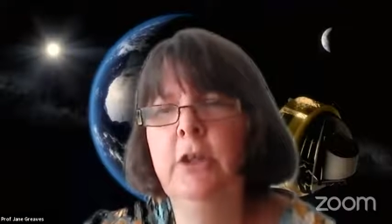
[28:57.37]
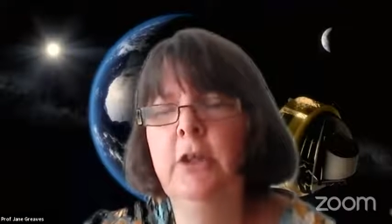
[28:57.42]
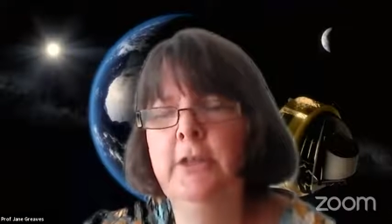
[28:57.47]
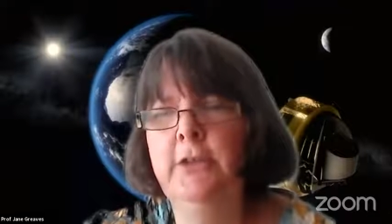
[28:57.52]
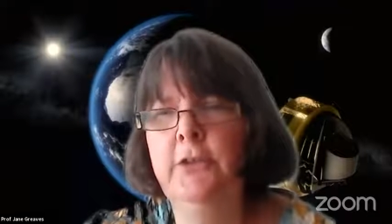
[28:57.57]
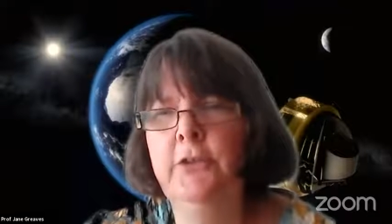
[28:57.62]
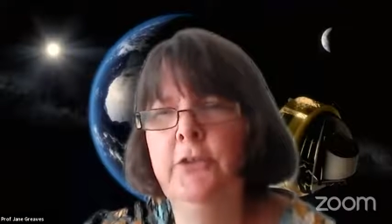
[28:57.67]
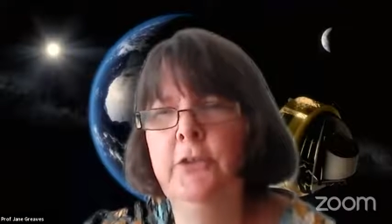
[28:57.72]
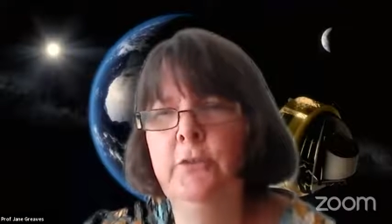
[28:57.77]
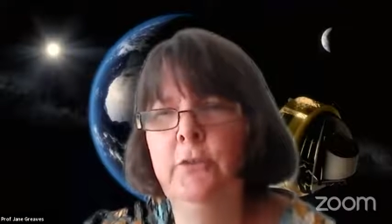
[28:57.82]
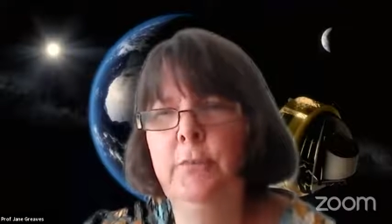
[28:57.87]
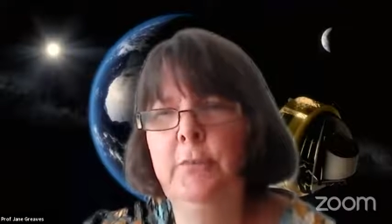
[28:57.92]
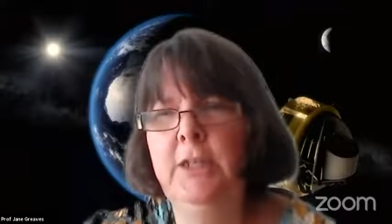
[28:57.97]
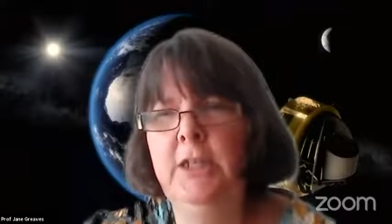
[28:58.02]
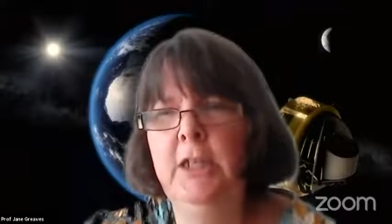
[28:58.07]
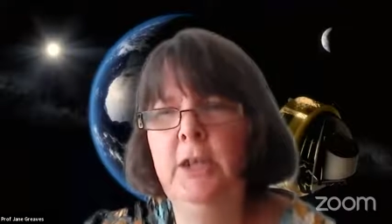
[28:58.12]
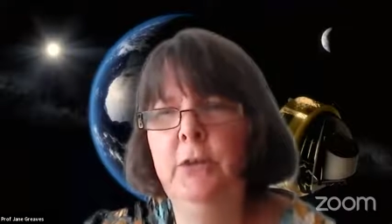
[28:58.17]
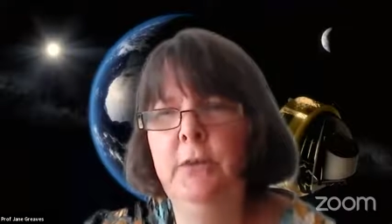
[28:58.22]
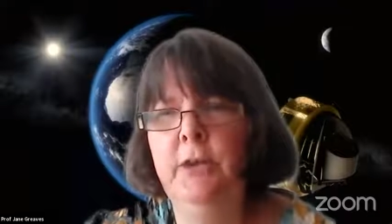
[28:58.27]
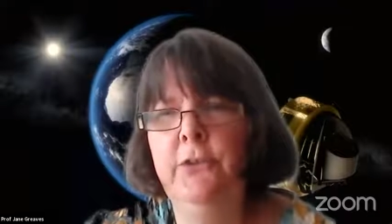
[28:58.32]
kinds of
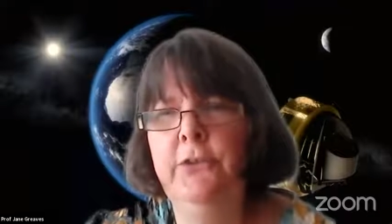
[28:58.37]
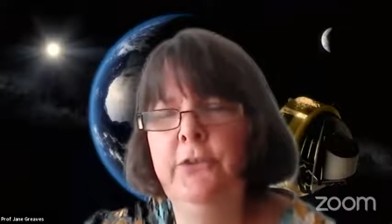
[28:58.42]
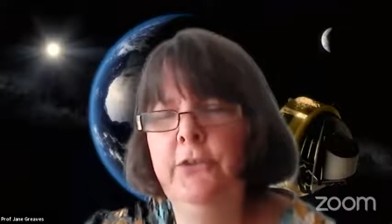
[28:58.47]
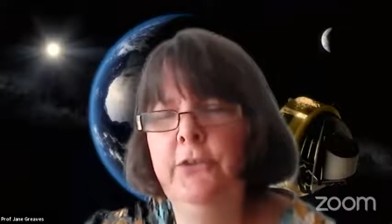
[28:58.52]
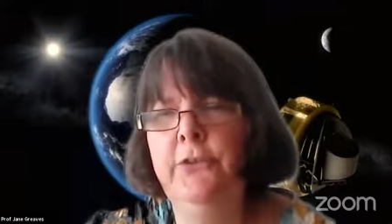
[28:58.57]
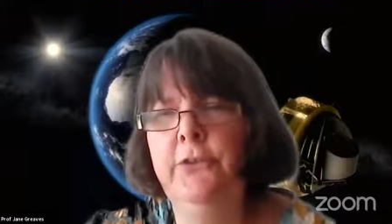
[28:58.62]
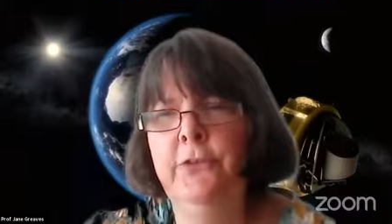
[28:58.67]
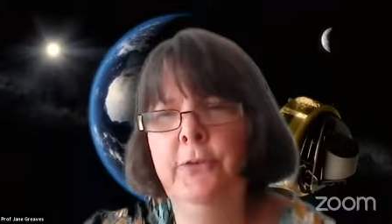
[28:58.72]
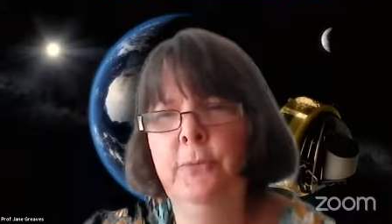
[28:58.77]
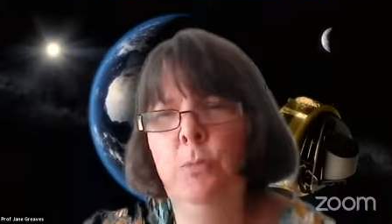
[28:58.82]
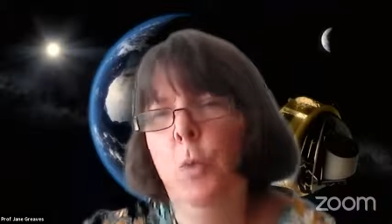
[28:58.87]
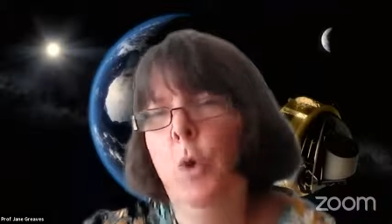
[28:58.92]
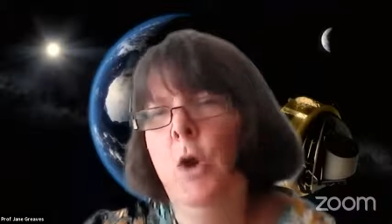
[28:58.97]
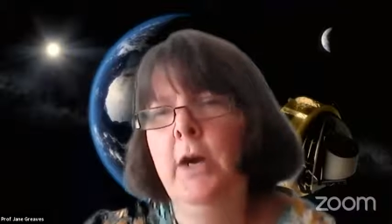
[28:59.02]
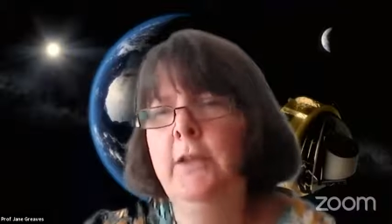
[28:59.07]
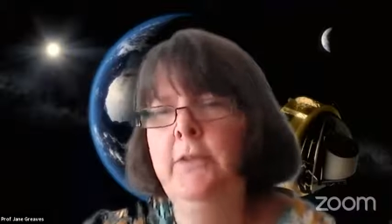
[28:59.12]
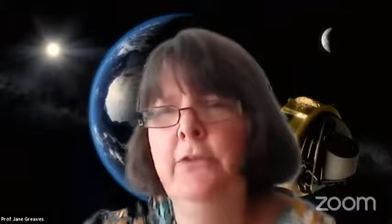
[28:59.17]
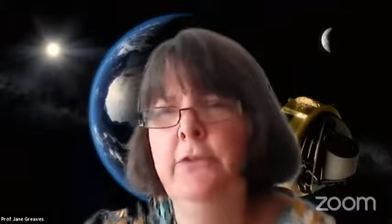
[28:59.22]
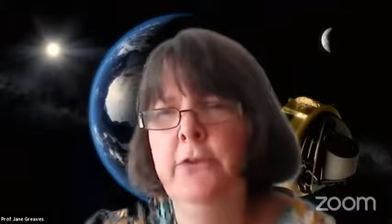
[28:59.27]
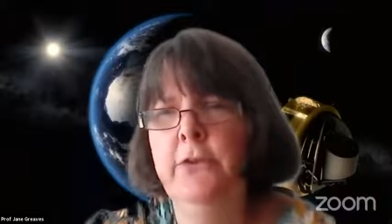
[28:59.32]
amino acids and
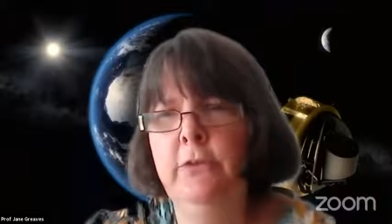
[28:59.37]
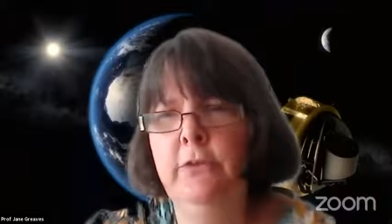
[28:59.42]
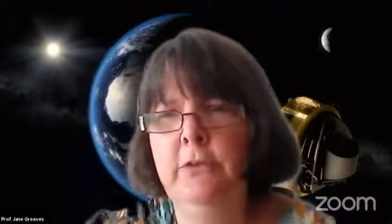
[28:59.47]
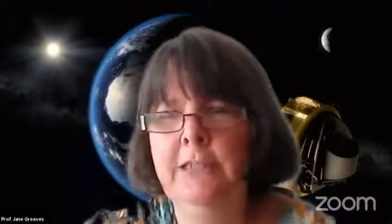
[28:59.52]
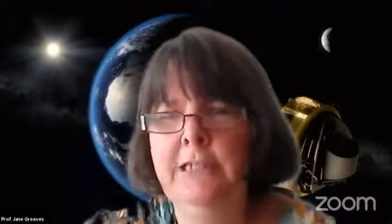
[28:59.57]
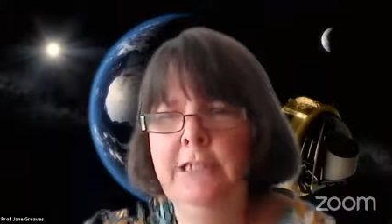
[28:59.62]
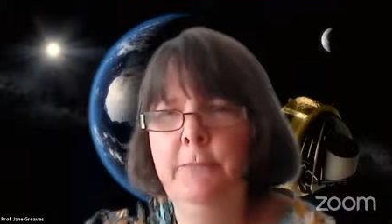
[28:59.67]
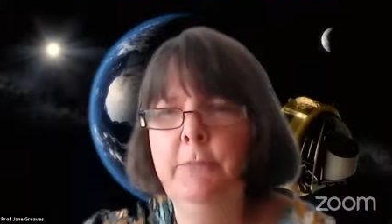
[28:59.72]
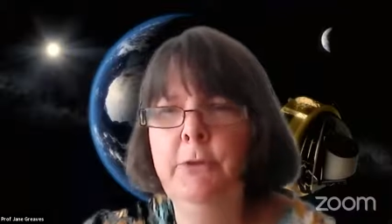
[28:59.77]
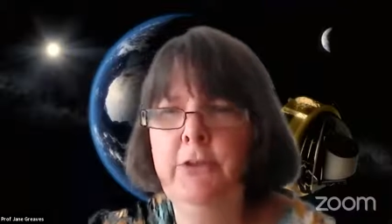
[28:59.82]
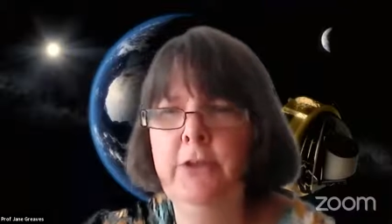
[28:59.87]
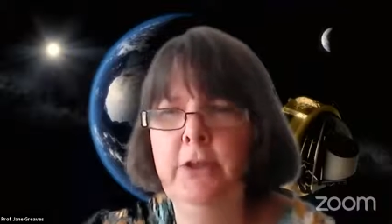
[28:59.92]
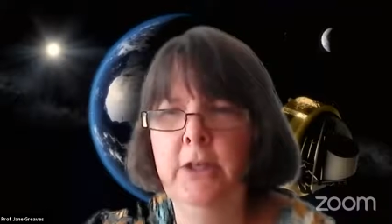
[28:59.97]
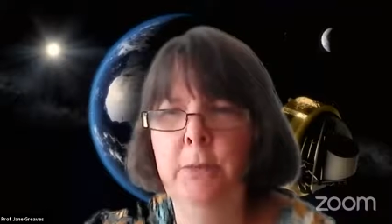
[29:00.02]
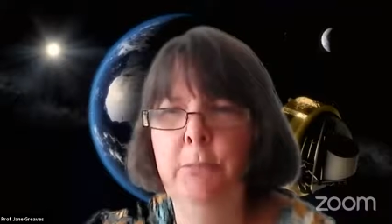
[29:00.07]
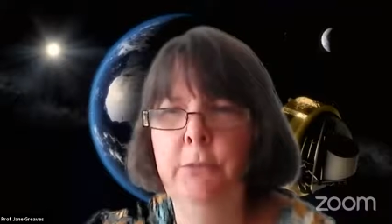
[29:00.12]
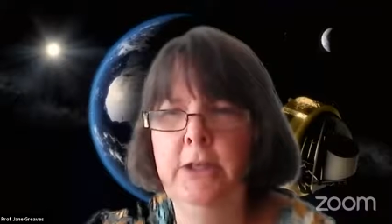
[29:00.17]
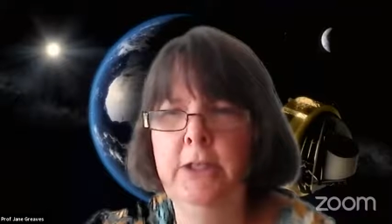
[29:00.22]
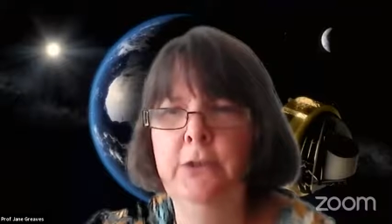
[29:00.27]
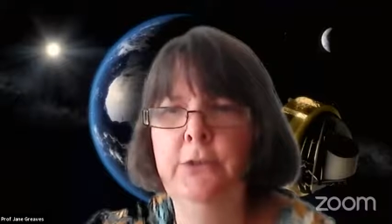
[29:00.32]
why there's only a limited
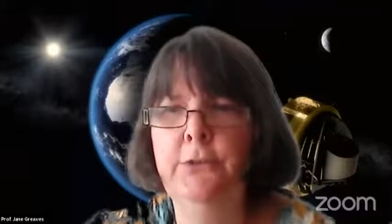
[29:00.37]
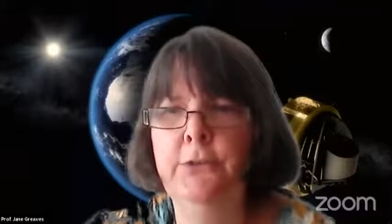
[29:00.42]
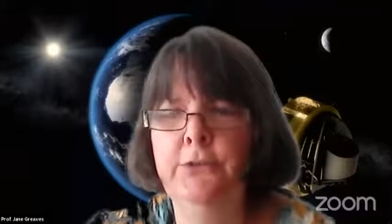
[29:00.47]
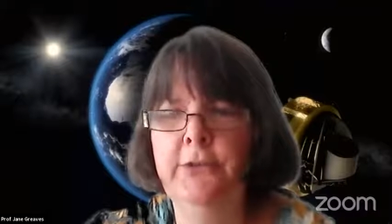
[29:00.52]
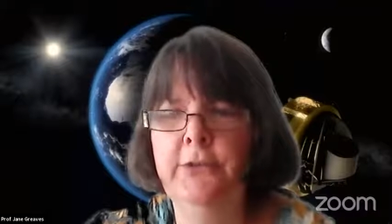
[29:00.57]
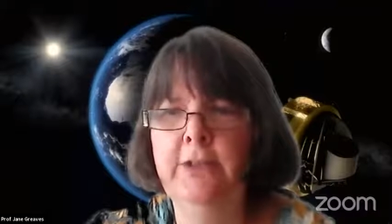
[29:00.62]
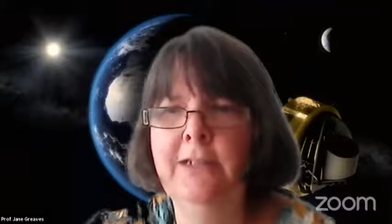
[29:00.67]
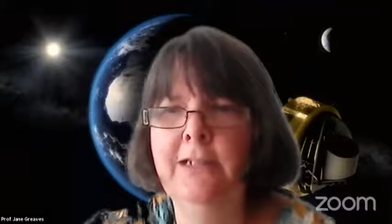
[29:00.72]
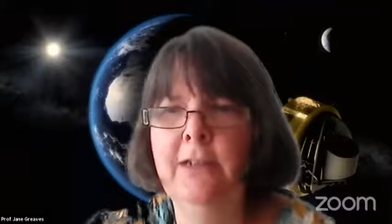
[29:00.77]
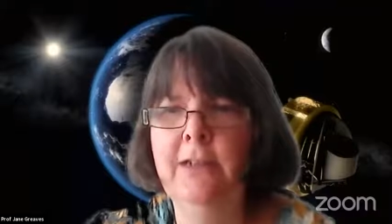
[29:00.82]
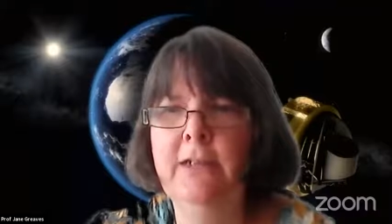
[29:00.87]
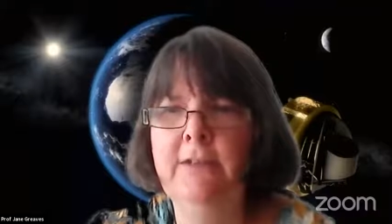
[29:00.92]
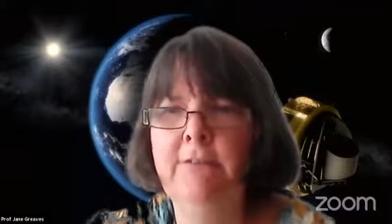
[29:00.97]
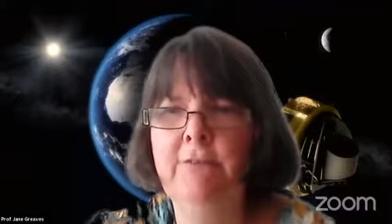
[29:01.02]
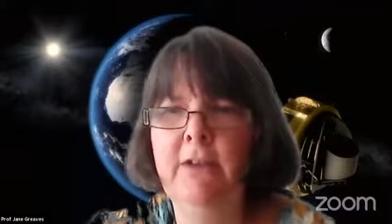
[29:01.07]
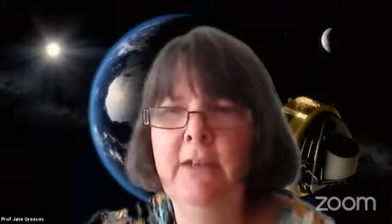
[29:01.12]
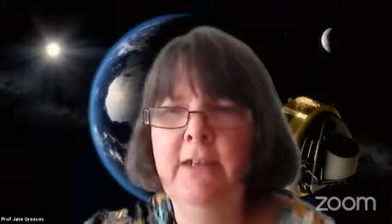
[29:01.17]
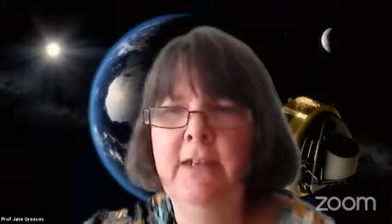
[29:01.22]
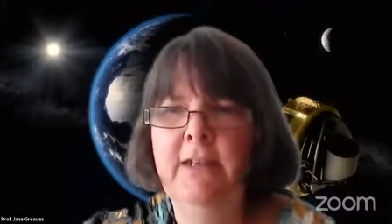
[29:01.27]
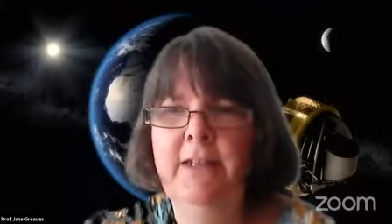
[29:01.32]
number used in life.